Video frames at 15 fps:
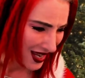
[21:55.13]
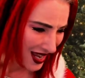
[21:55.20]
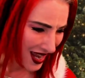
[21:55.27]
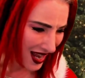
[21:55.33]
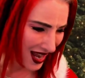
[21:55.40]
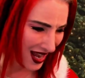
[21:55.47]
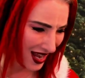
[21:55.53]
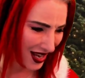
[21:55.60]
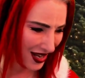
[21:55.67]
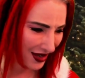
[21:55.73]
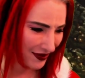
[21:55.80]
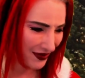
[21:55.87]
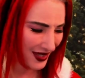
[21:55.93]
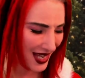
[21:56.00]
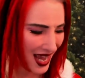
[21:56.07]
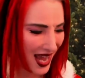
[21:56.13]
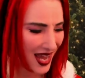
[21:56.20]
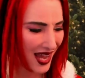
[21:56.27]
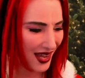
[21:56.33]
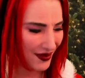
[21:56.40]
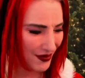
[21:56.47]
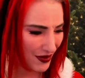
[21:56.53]

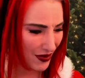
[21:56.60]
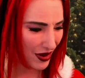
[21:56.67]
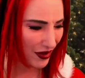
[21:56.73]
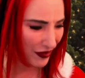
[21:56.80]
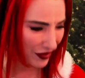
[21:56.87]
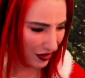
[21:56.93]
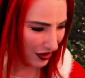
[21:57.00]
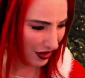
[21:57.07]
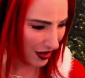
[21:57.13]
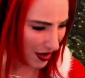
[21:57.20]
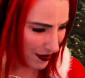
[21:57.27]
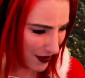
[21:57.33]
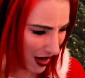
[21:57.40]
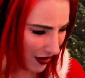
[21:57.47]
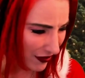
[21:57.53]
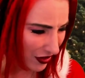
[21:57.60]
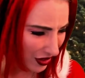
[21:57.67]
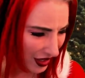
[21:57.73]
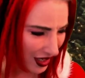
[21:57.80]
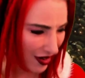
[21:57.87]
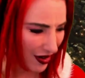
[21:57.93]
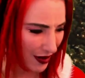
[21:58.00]

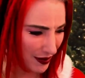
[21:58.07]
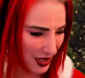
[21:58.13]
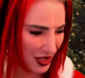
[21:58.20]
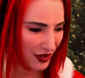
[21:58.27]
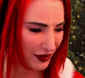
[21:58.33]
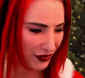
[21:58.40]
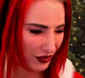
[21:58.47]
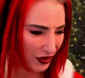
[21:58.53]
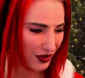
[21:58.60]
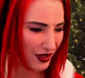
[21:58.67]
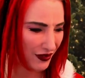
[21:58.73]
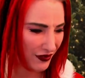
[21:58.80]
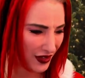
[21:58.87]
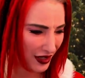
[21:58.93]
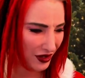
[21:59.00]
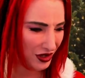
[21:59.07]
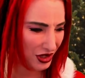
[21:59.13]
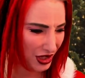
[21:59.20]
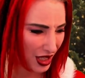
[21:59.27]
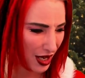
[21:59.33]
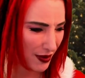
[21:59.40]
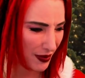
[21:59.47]
Malvolio, I miss the food and the
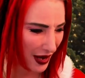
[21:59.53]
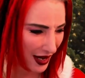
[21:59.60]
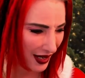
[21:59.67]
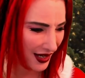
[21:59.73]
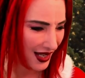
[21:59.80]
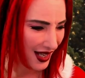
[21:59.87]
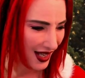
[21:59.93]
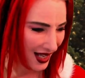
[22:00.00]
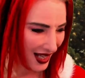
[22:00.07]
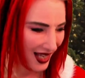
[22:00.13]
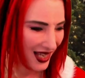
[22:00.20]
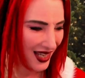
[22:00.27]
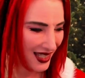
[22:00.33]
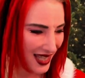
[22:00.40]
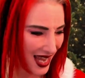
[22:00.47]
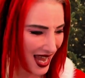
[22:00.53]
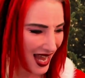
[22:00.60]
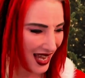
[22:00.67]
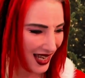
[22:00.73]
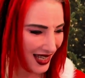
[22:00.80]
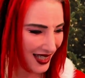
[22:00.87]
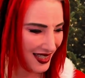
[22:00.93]
fellowship.
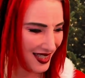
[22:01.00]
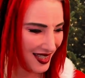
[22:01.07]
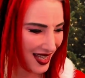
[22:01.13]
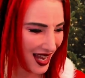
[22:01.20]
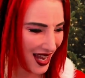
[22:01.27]
It's,